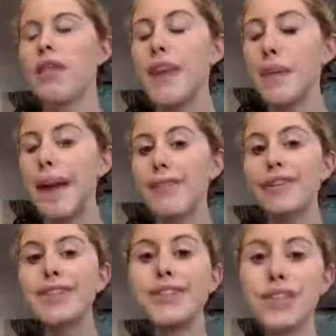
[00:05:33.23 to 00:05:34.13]
Then we have
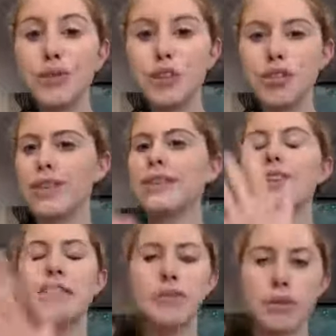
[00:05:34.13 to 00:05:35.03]
our deciduous
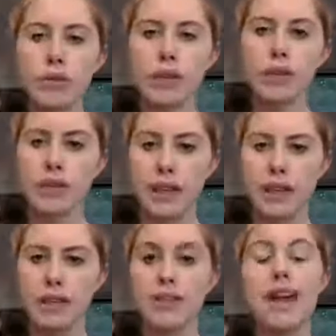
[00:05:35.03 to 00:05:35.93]
trees that lose their
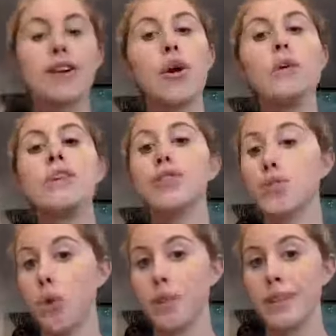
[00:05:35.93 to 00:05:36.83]
leaves and go into
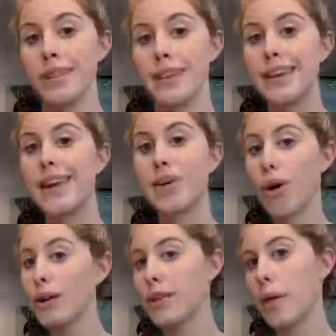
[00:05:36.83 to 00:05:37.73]
dormancy
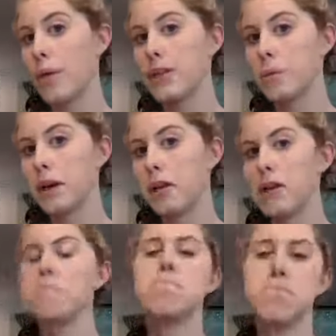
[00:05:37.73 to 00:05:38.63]
across that winter
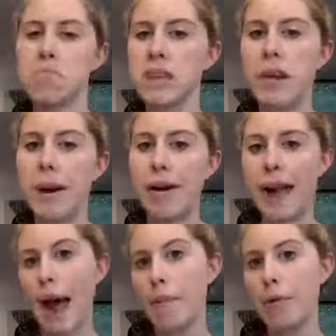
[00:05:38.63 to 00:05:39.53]
period. Think about
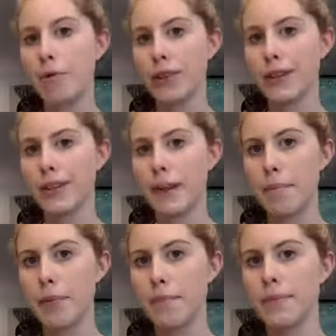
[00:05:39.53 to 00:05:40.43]
an apple, for
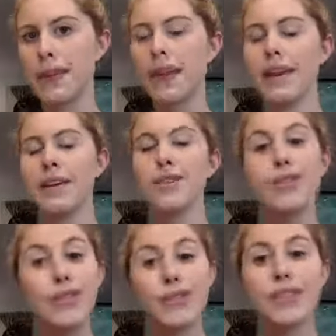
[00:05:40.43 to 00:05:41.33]
example.
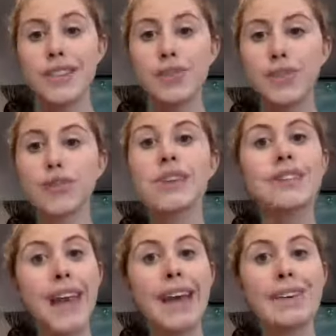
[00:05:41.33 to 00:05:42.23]
So those deciduous
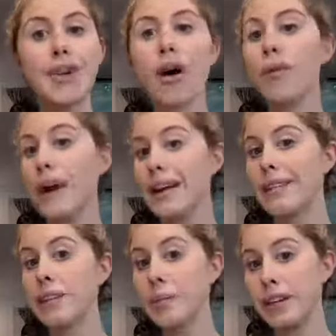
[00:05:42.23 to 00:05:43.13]
trees can tolerate
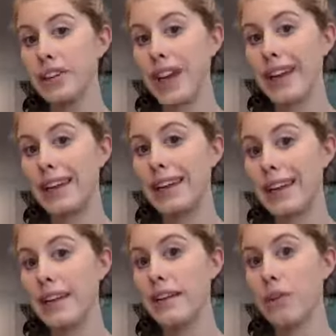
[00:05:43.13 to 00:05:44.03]
a little bit of shading
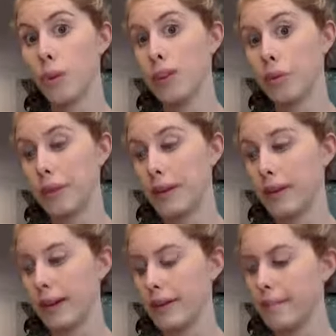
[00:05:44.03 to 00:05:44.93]
in the winter
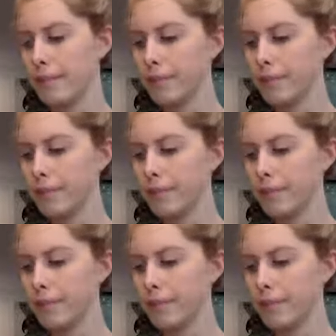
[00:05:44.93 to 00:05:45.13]
period.